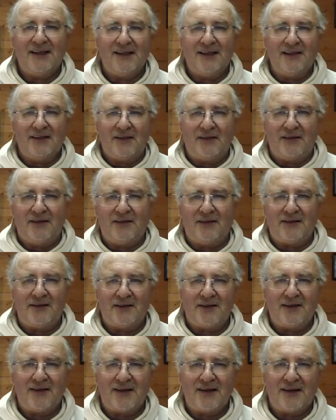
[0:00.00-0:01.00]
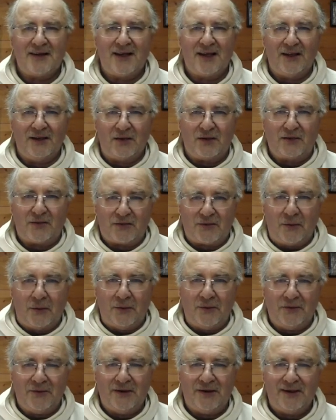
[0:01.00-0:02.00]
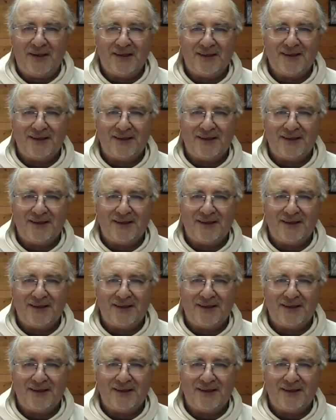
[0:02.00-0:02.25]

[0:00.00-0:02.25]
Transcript: This is an extraordinary